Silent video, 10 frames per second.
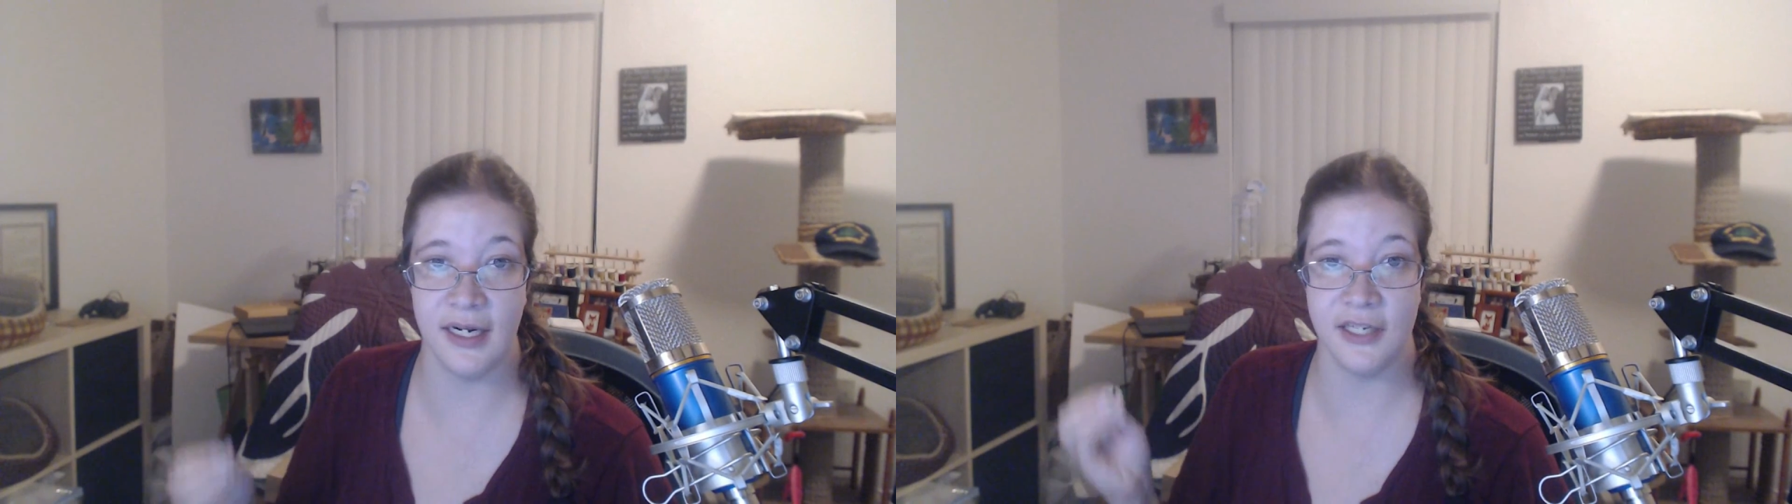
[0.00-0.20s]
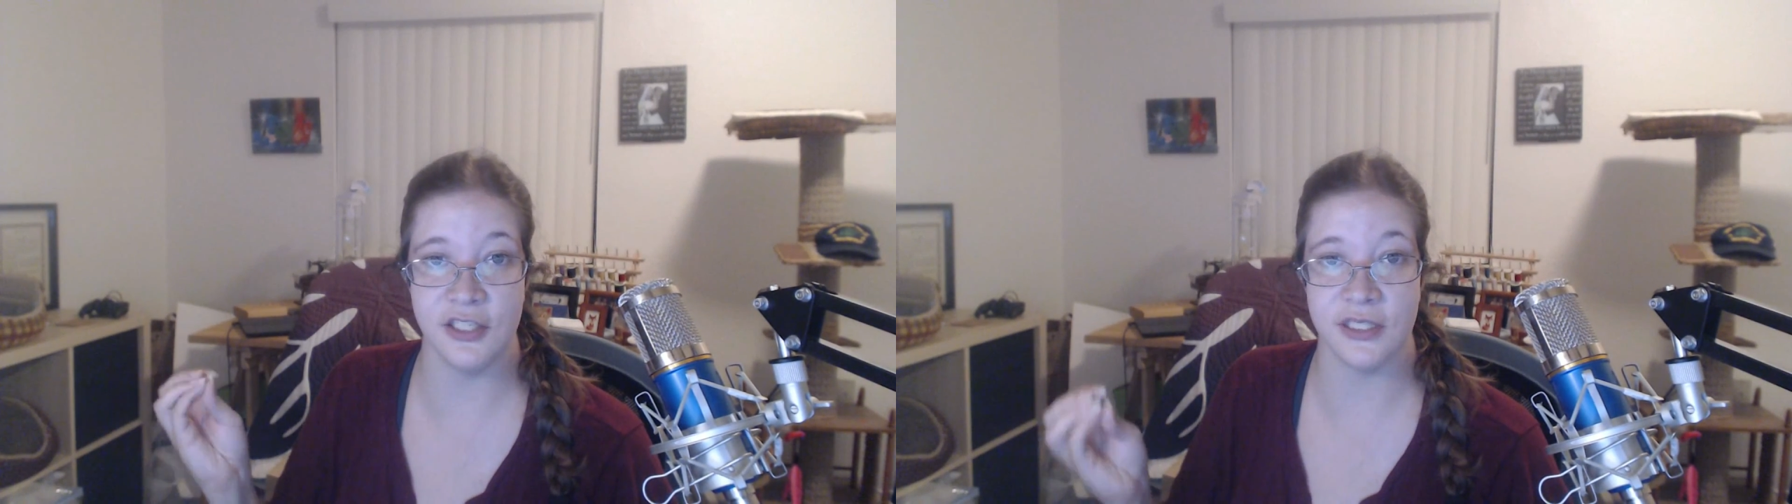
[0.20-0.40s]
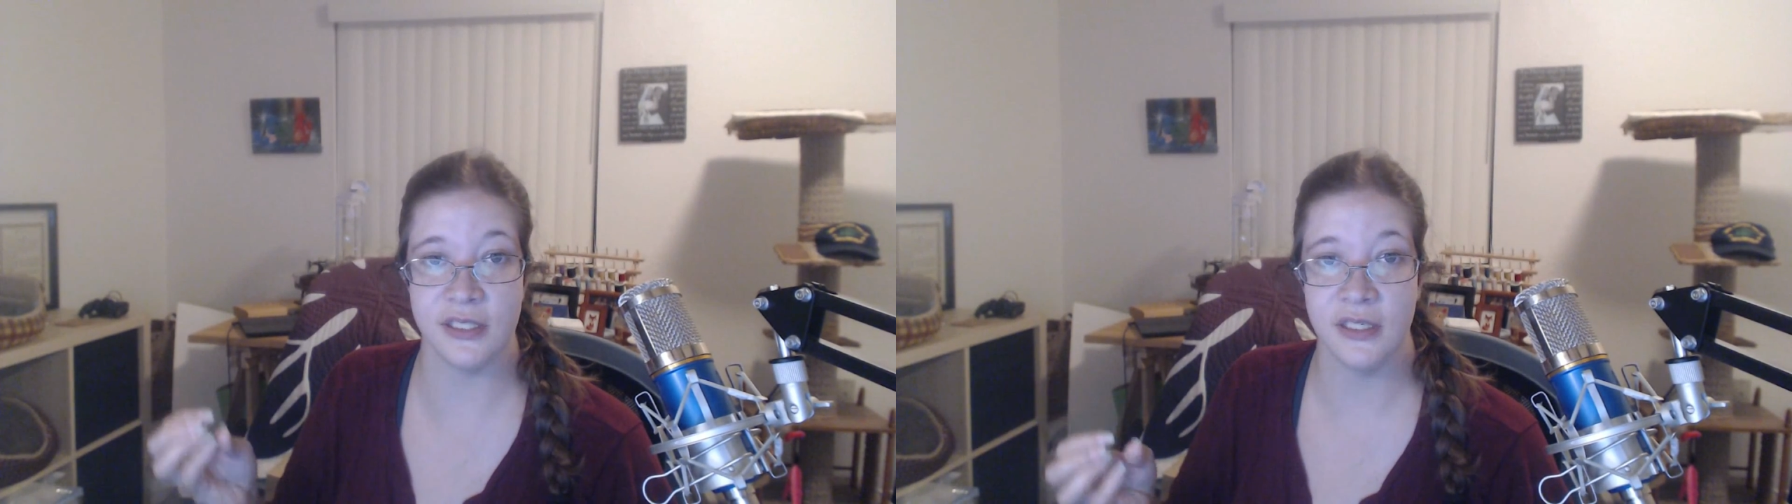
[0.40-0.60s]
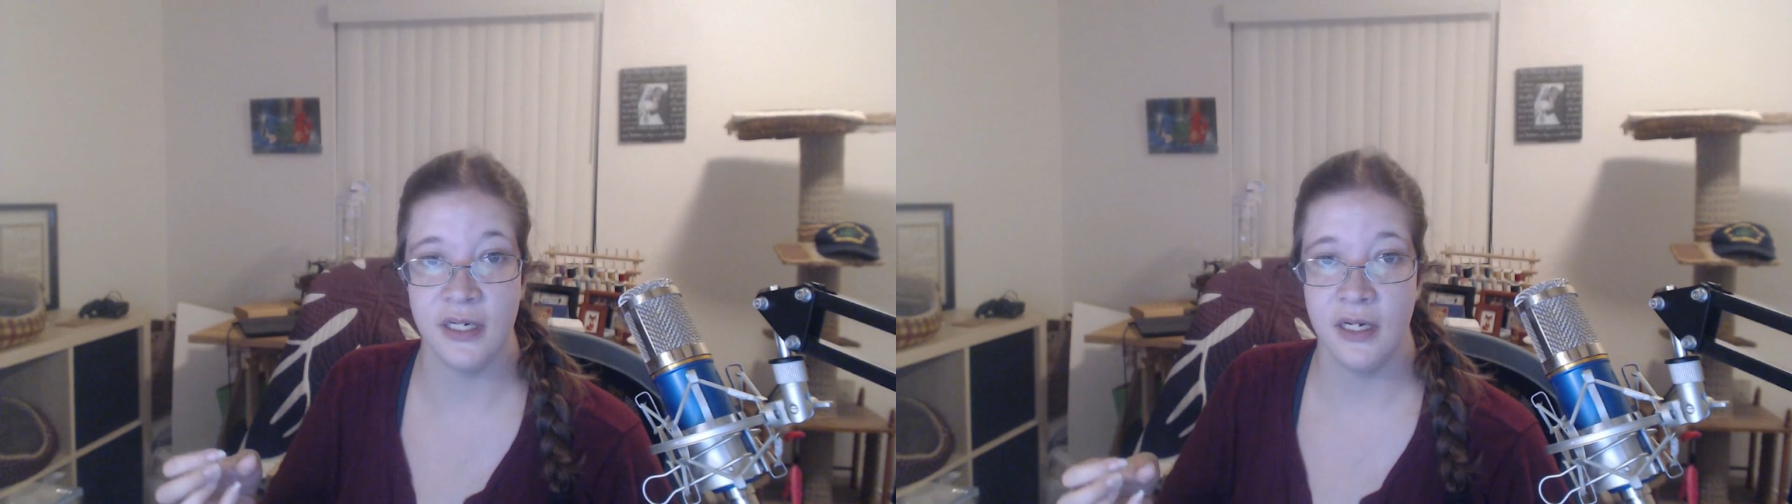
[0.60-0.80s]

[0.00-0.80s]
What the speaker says: I just